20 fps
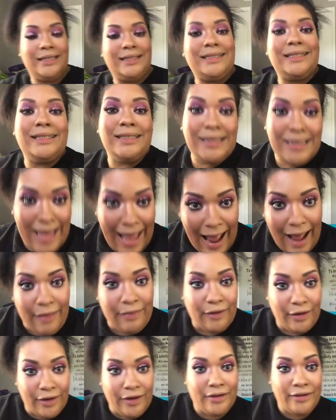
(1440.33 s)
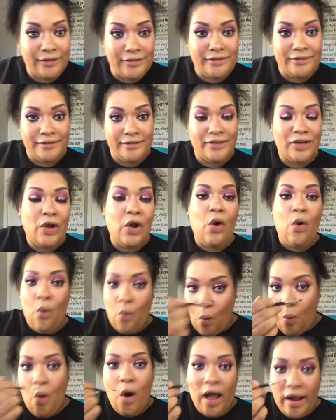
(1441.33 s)
Slather
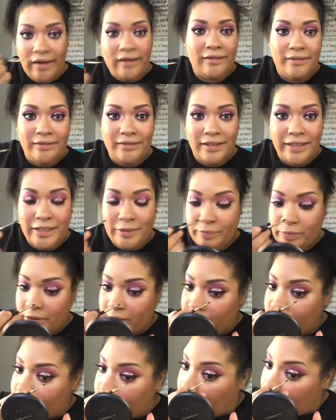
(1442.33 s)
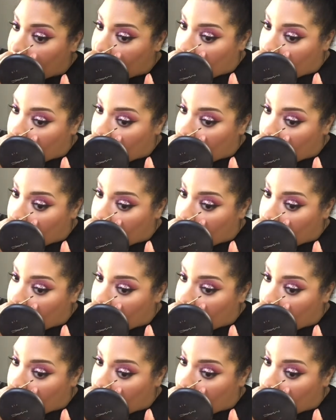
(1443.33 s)
on this blue.